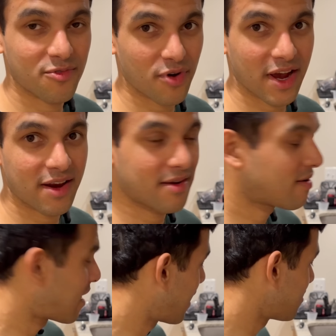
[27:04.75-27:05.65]
right?
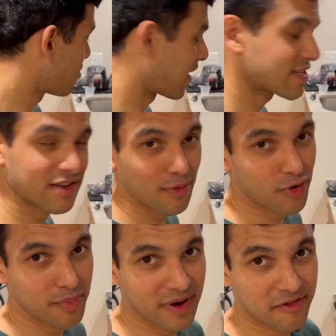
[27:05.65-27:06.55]
And your ice cream
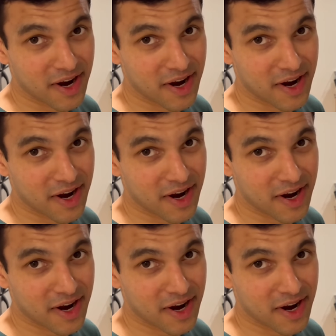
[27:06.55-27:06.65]
is doing